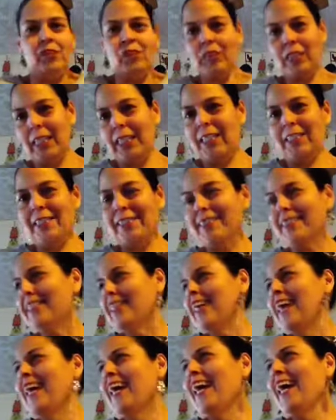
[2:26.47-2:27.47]
chest.
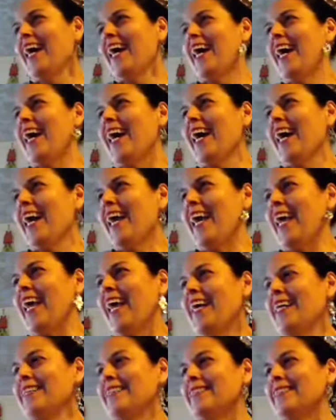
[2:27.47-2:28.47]

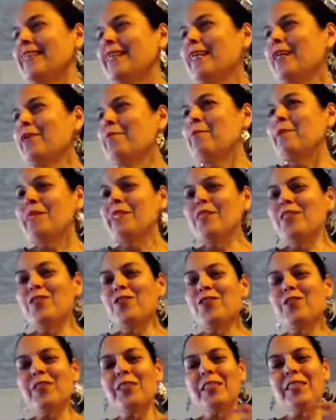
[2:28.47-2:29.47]
And uh, my
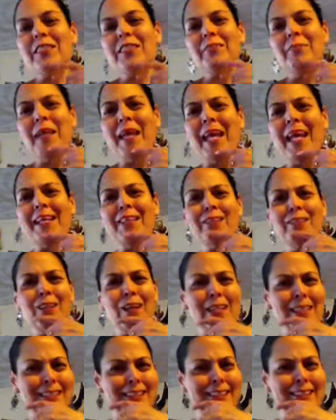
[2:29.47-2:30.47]
sister says, Man, you
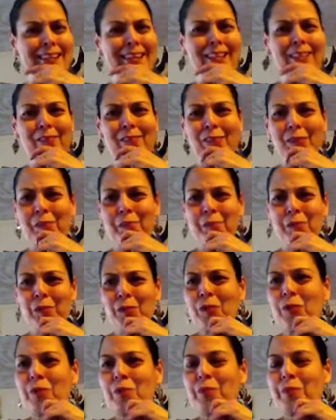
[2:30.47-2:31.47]
lost a lot of your
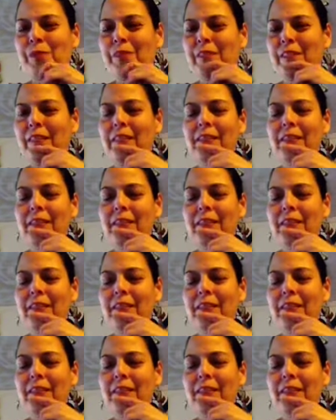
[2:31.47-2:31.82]
boobs.